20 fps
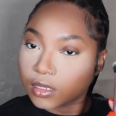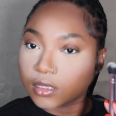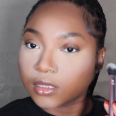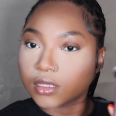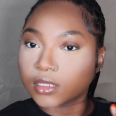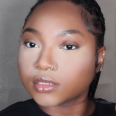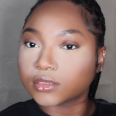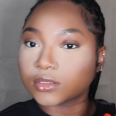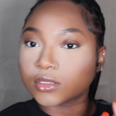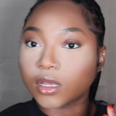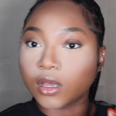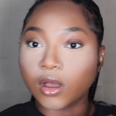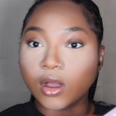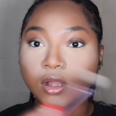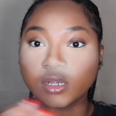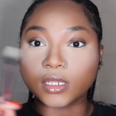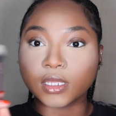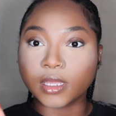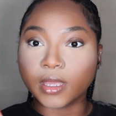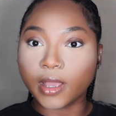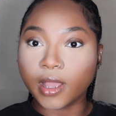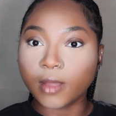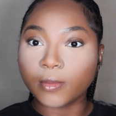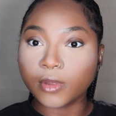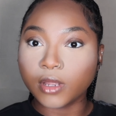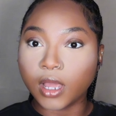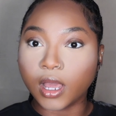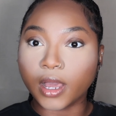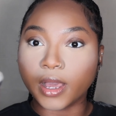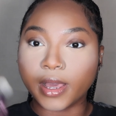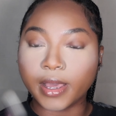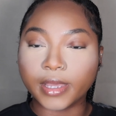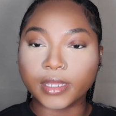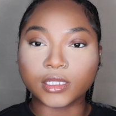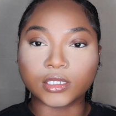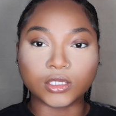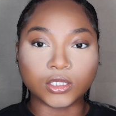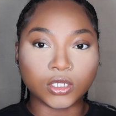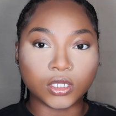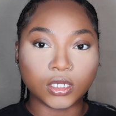Because on camera, I
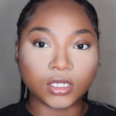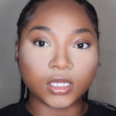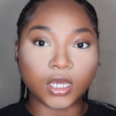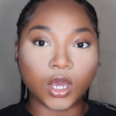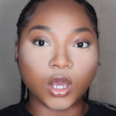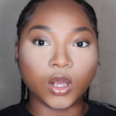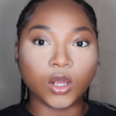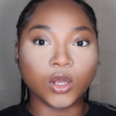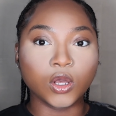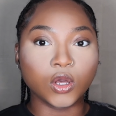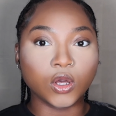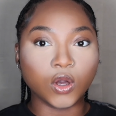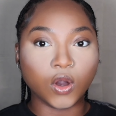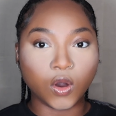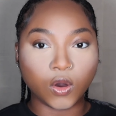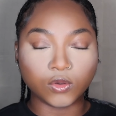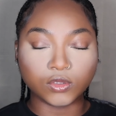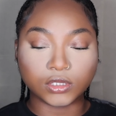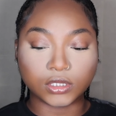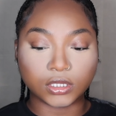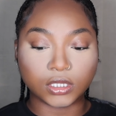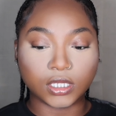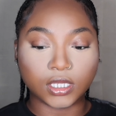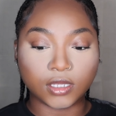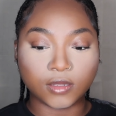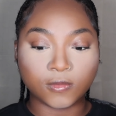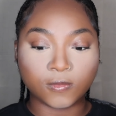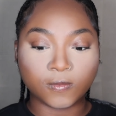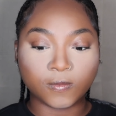look ghostly.